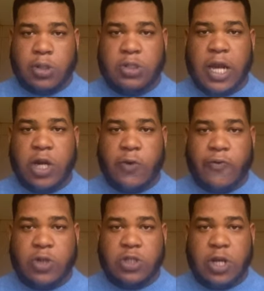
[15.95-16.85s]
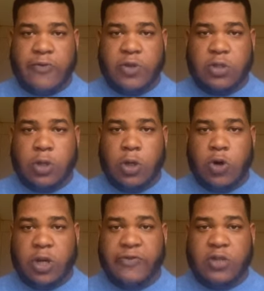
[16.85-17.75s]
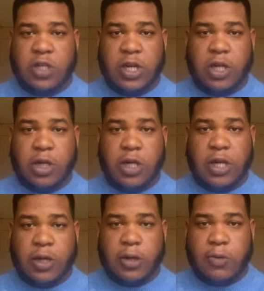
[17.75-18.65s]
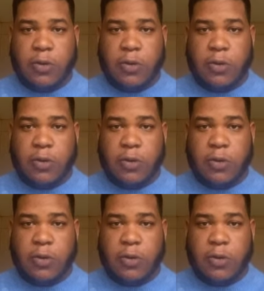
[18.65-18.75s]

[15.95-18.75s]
signing up for a service, or even just clicking on a link.